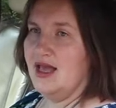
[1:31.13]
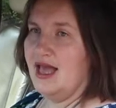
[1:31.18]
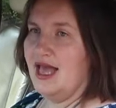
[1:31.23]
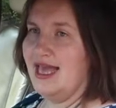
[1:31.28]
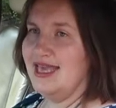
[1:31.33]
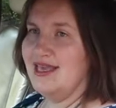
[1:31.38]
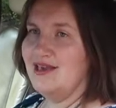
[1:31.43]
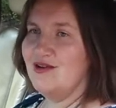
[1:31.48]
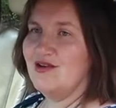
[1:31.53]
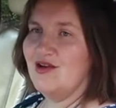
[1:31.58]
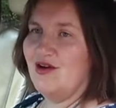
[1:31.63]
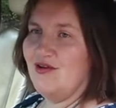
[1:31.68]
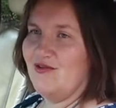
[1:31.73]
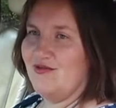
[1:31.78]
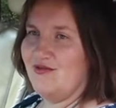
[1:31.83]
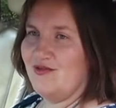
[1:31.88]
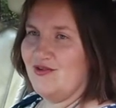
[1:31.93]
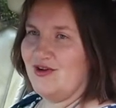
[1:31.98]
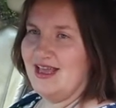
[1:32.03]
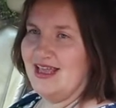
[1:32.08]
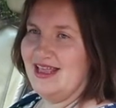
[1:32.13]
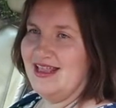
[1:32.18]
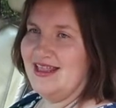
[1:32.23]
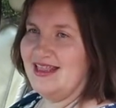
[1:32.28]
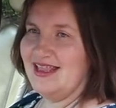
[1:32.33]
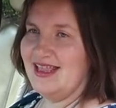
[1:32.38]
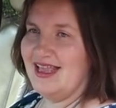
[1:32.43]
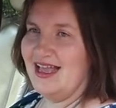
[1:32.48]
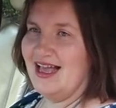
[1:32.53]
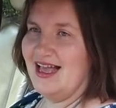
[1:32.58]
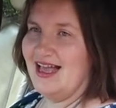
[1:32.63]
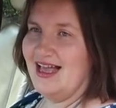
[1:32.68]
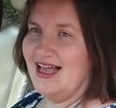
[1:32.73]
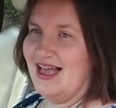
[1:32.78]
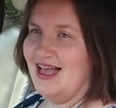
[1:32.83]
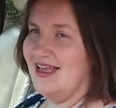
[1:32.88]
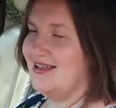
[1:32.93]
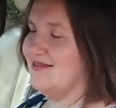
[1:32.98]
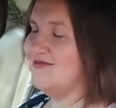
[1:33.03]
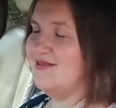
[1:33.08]
I you go for it. All right.
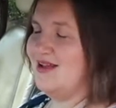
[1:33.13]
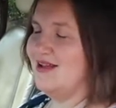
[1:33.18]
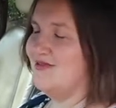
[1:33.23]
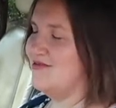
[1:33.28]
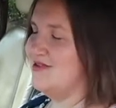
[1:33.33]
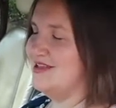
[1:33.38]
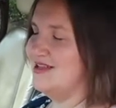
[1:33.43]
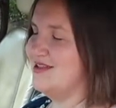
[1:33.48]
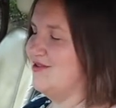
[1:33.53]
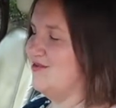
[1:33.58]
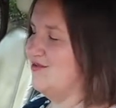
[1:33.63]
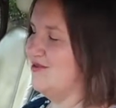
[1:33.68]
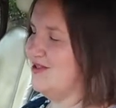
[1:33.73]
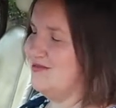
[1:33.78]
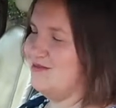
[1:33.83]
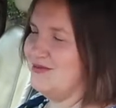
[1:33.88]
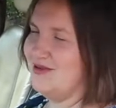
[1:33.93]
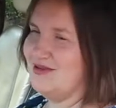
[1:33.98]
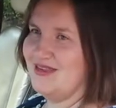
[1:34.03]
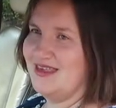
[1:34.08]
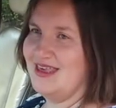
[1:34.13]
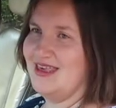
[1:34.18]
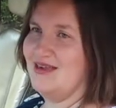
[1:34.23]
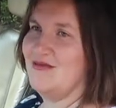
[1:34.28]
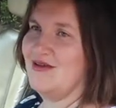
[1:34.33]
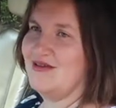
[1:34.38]
I, I really don't want to be thinking